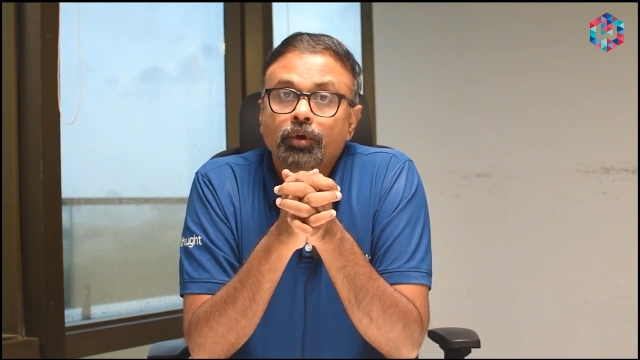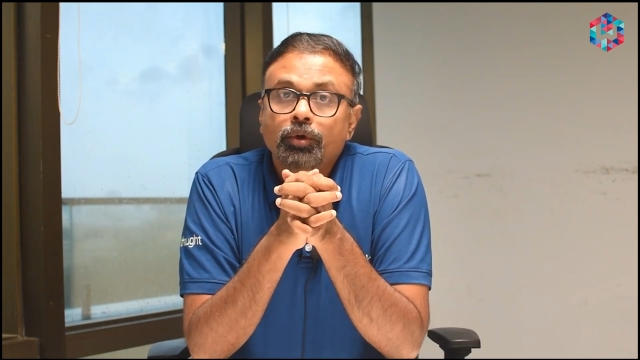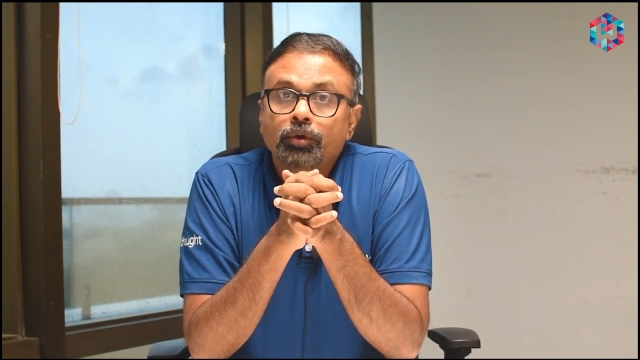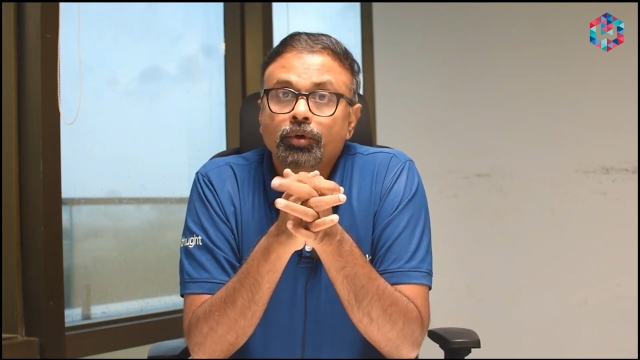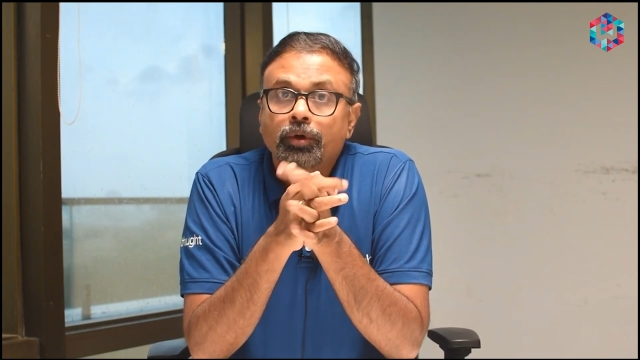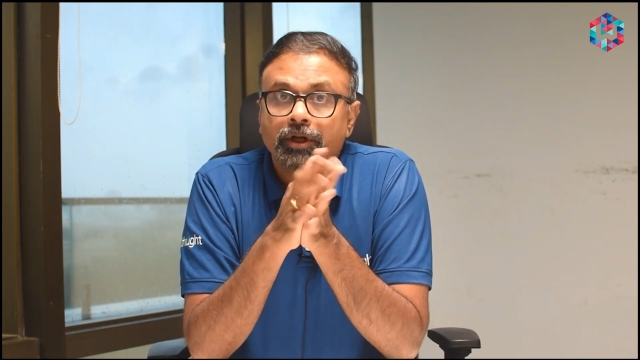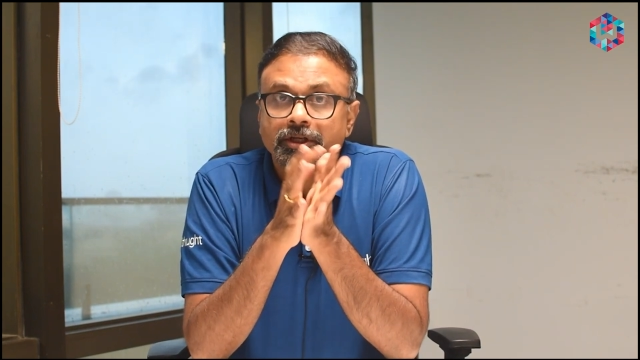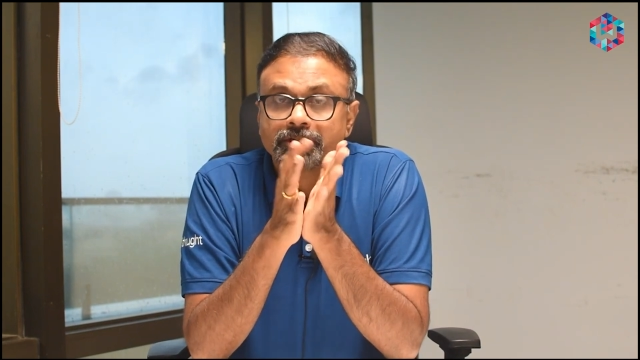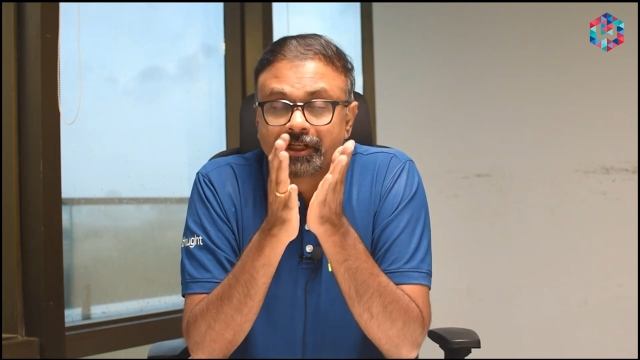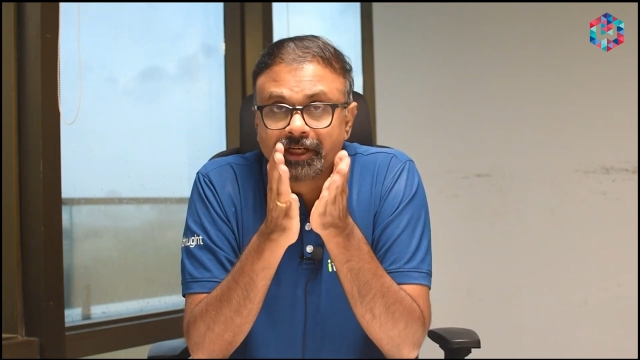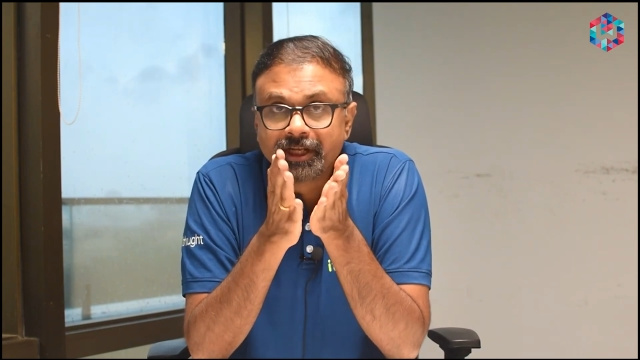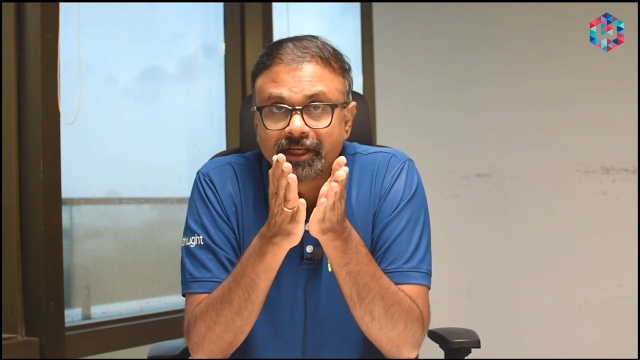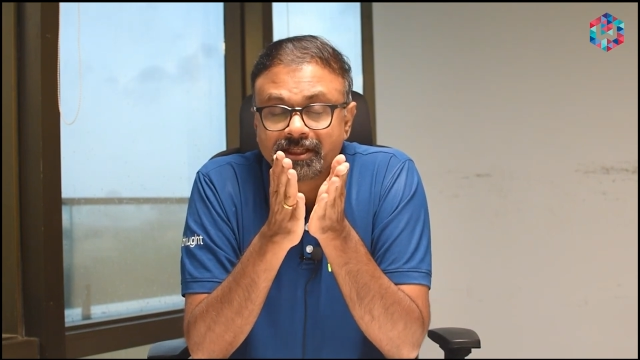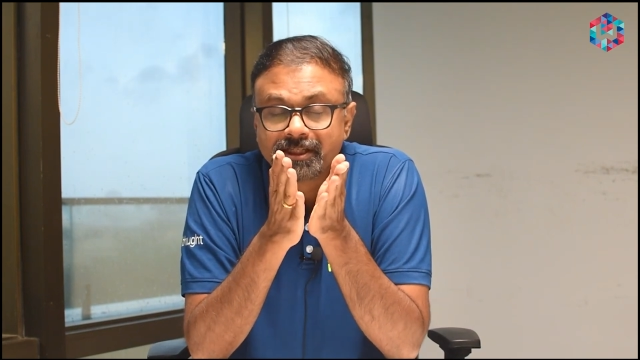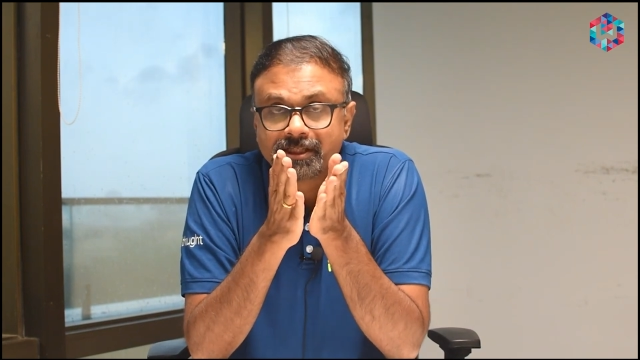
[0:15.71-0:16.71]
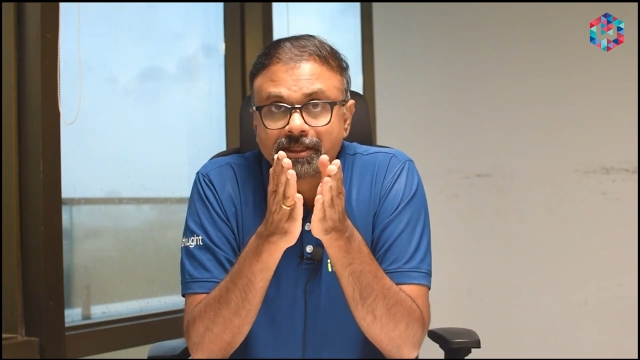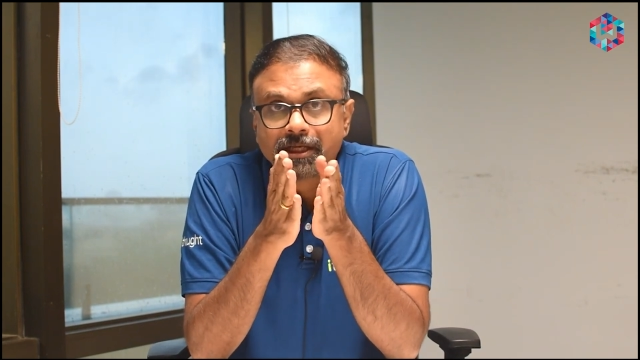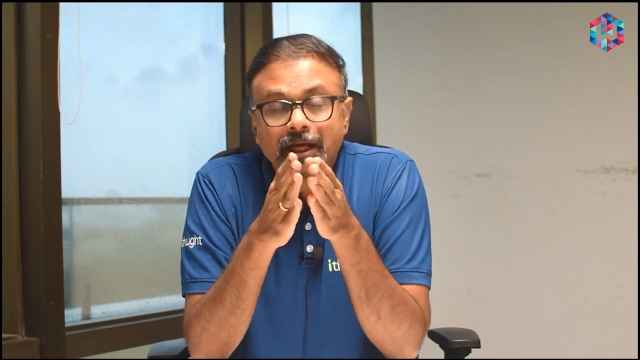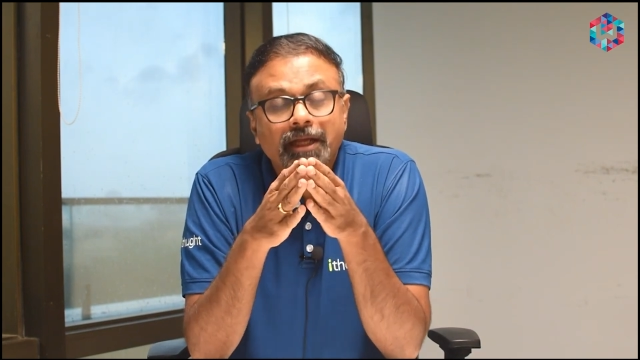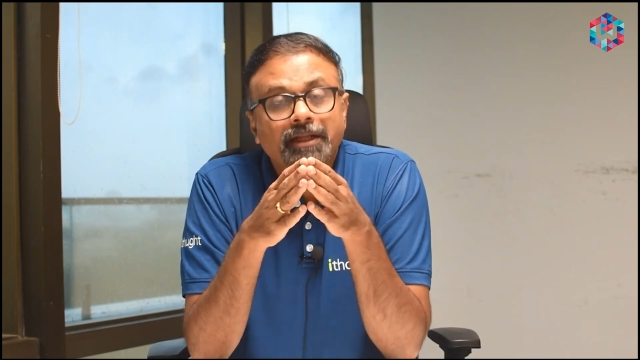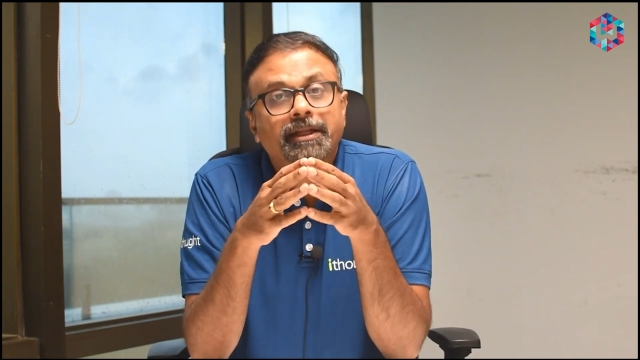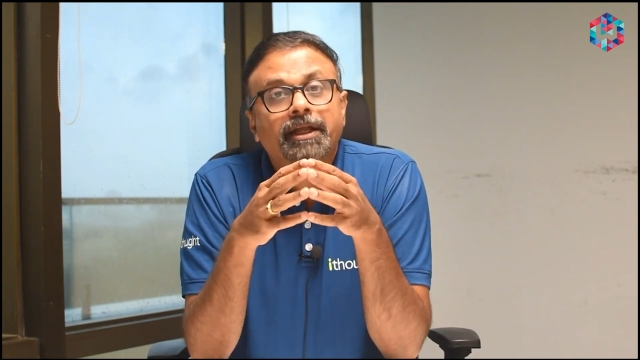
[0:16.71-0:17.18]
you're a genius
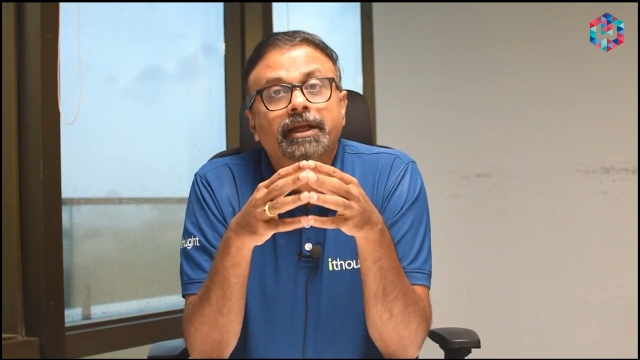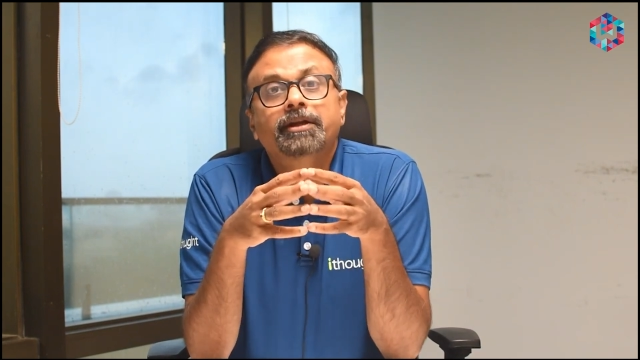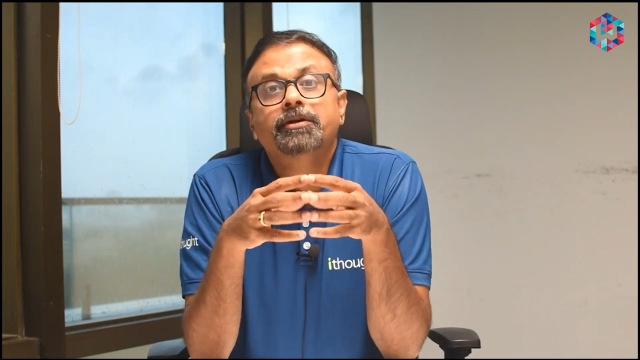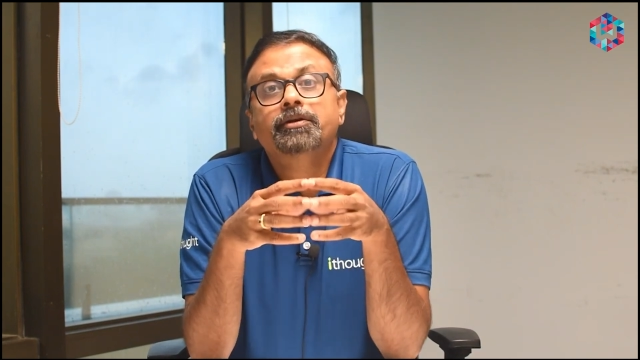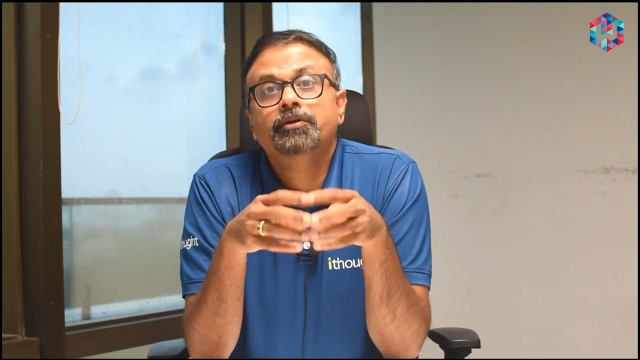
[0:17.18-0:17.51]
and that